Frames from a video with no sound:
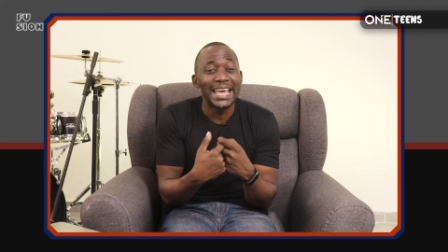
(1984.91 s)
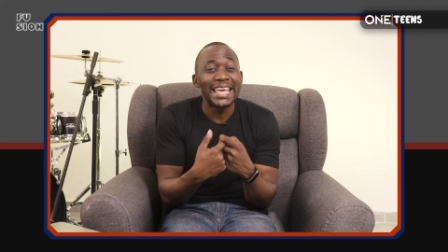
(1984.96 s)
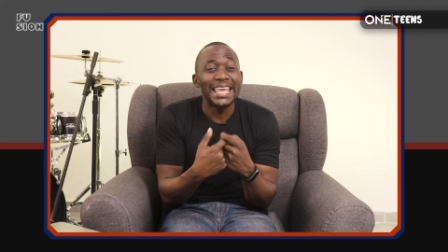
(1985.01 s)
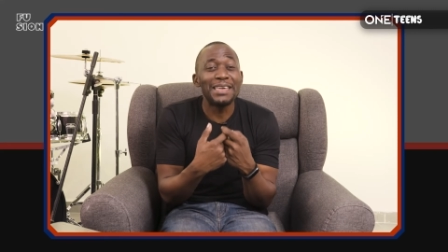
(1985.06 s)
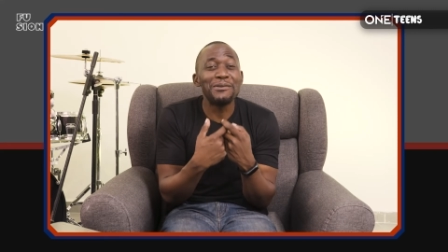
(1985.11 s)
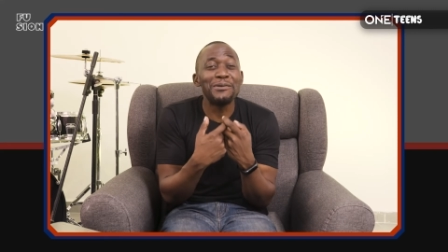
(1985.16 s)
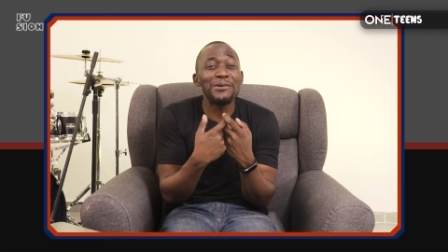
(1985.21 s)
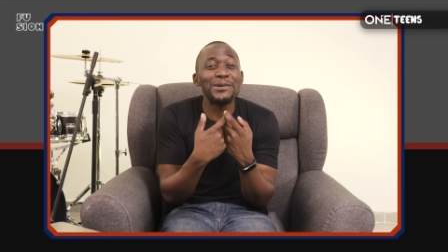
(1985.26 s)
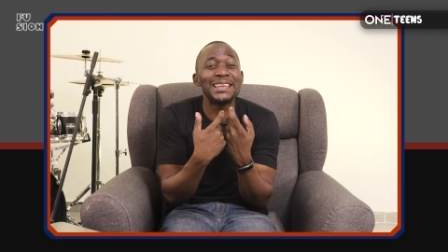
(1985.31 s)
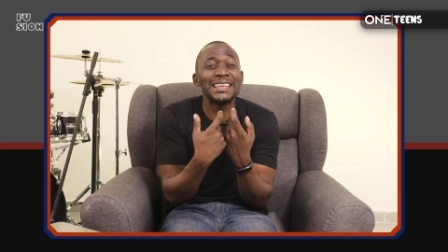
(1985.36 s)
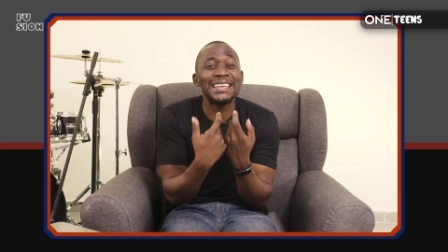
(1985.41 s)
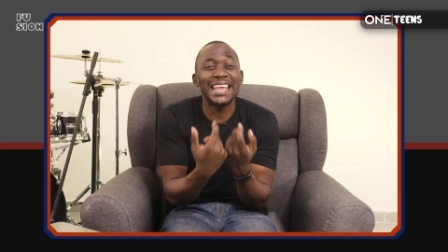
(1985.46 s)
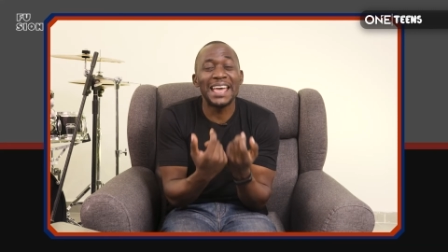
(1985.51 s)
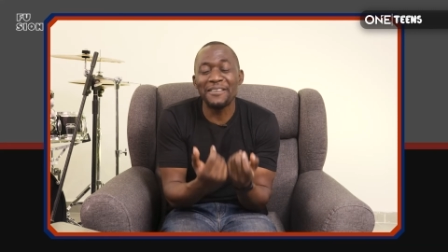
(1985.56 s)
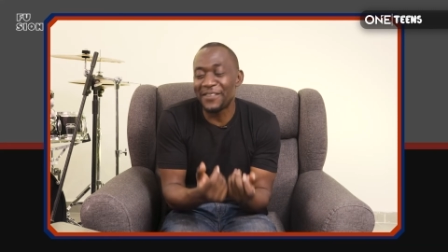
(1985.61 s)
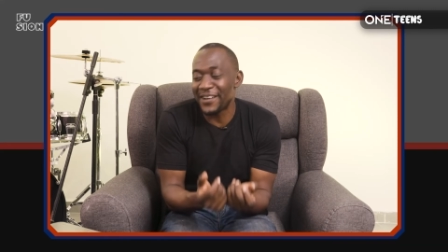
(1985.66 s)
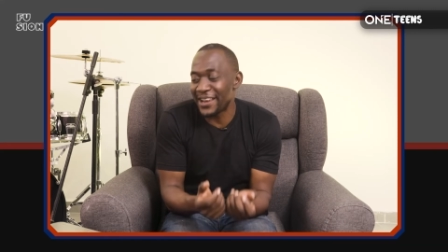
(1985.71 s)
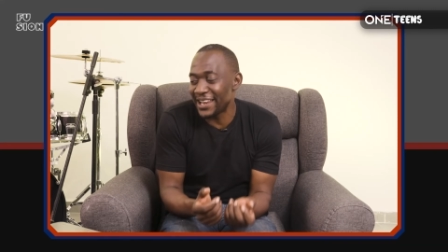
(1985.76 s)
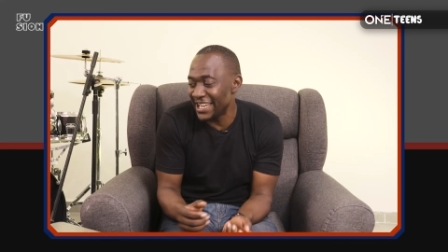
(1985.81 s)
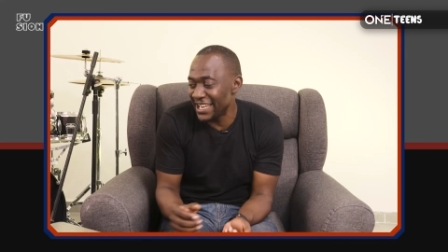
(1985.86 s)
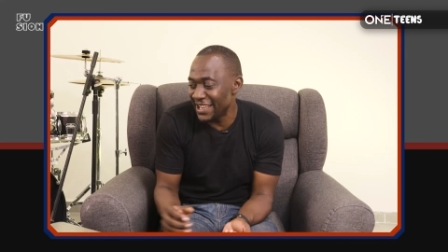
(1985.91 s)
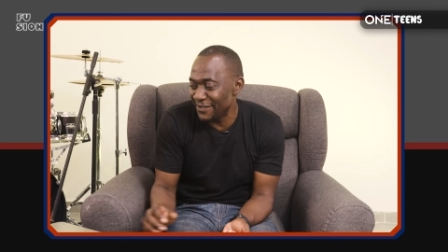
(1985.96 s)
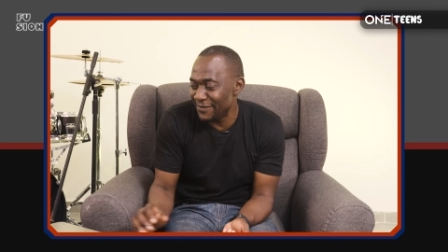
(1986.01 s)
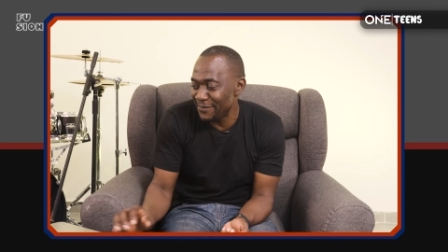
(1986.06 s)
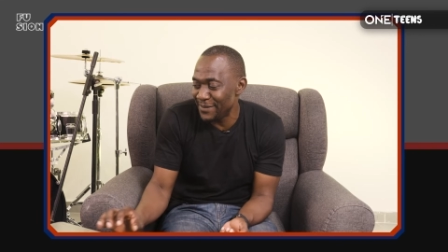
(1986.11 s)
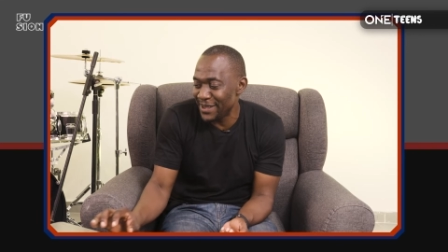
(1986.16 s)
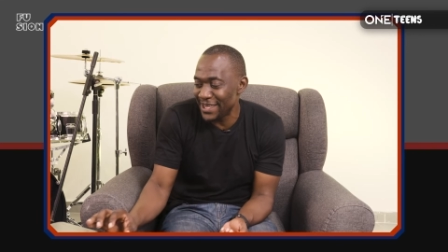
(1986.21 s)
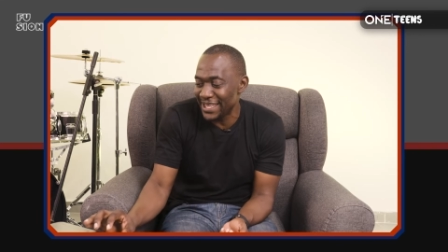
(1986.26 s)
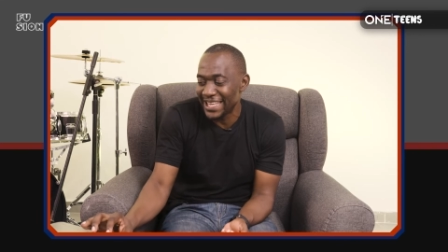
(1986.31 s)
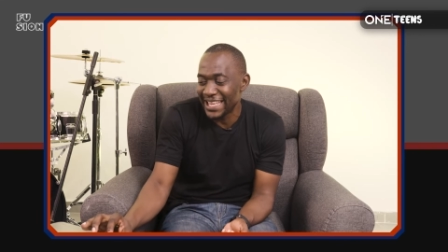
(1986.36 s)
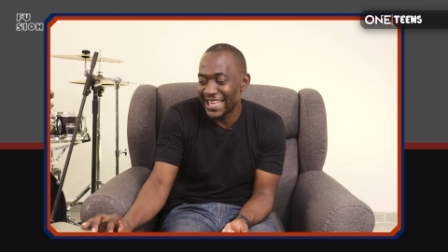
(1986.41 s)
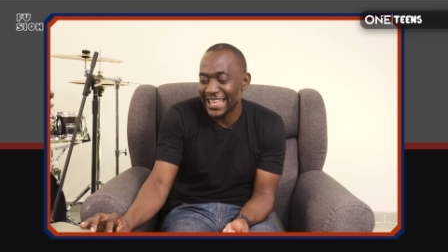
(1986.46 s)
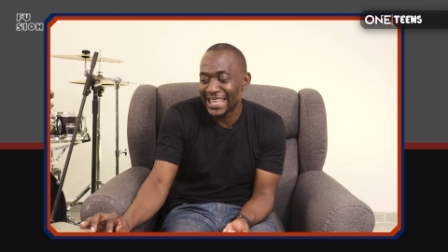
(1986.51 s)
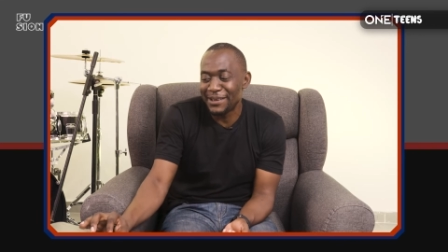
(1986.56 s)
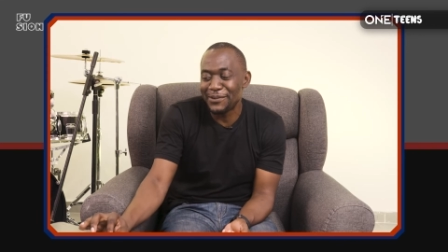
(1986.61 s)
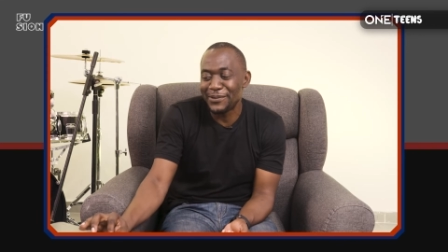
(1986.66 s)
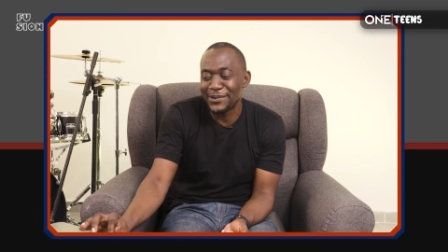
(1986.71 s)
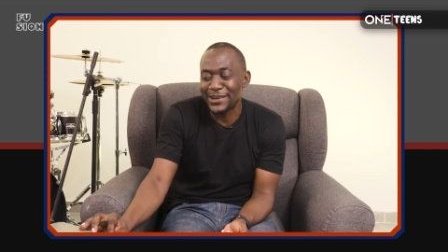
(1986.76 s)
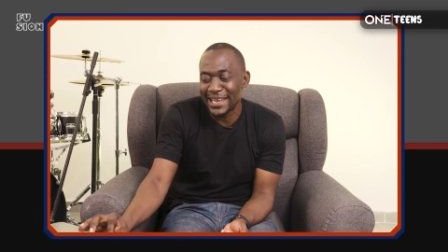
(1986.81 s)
He will never leave me. He will